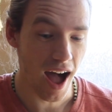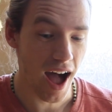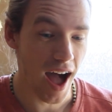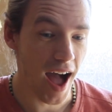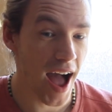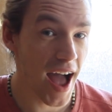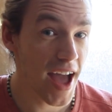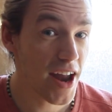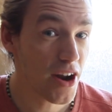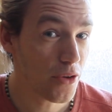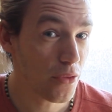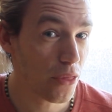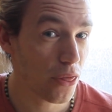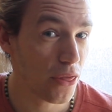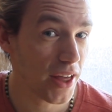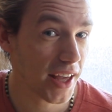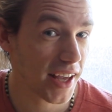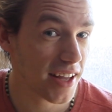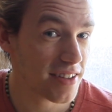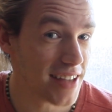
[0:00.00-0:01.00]
I don't
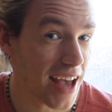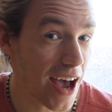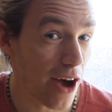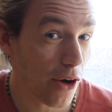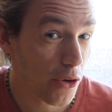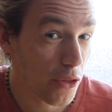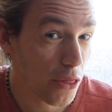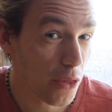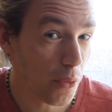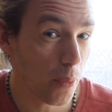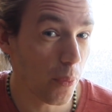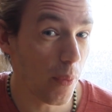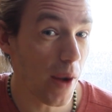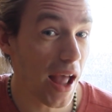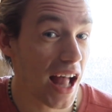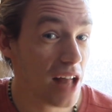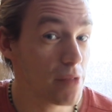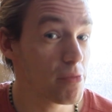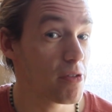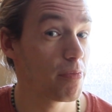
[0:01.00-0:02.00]
think it's out of the
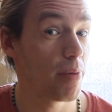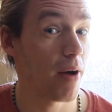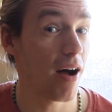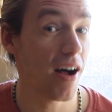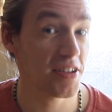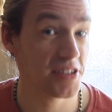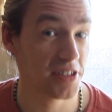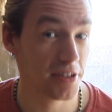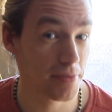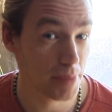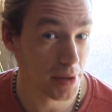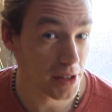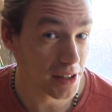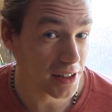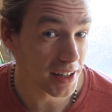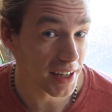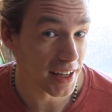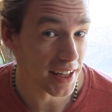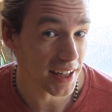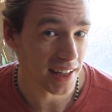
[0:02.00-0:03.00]
realm of
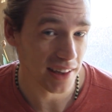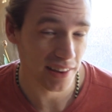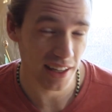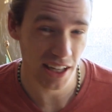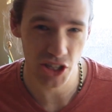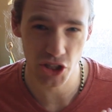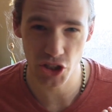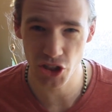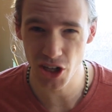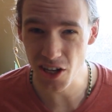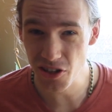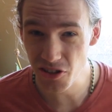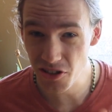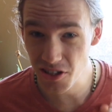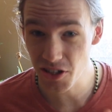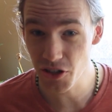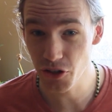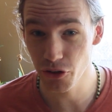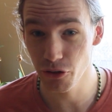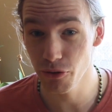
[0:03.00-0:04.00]
possibility that
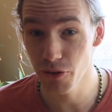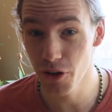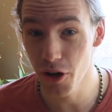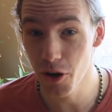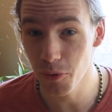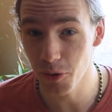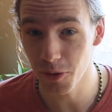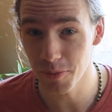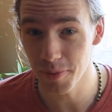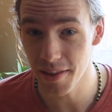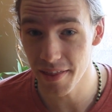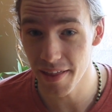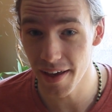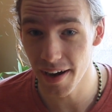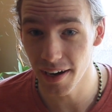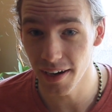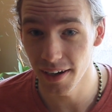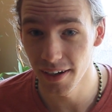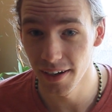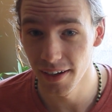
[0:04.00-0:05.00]
Justin Trudeau will be
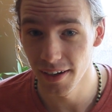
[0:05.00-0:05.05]
there.